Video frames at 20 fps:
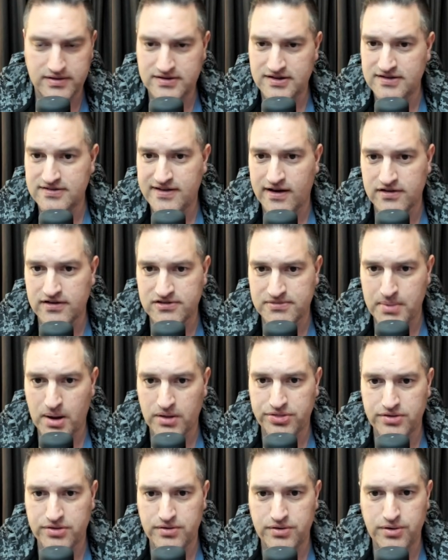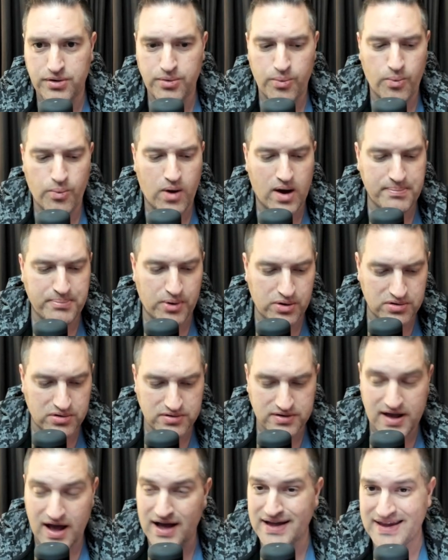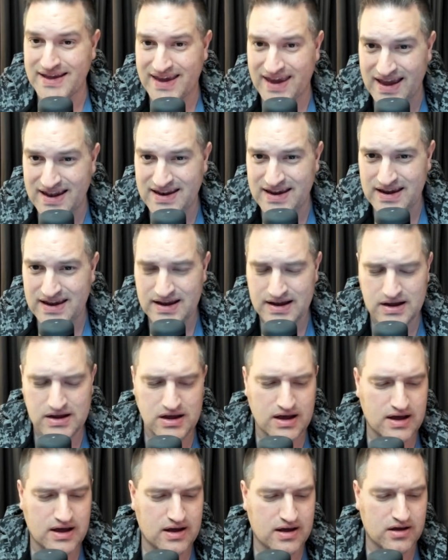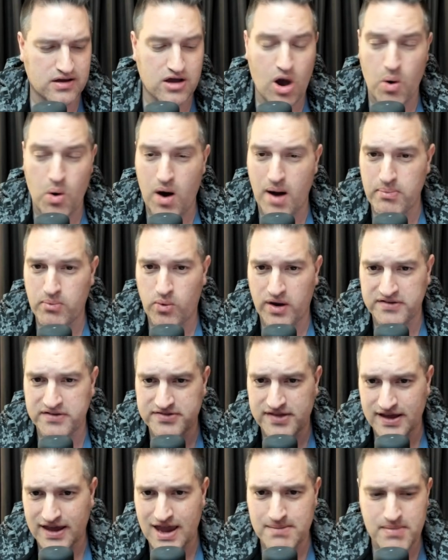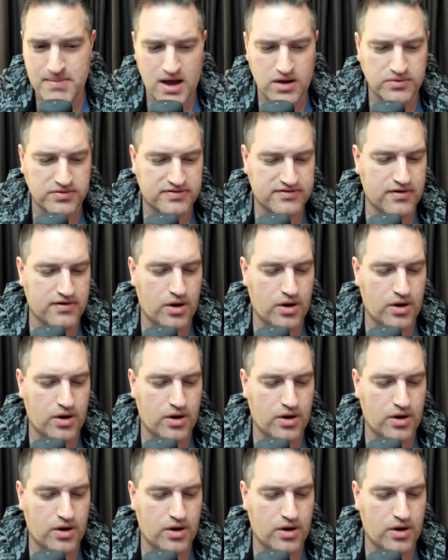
details about the new Wapole Cotton Candy co-op quest that came out.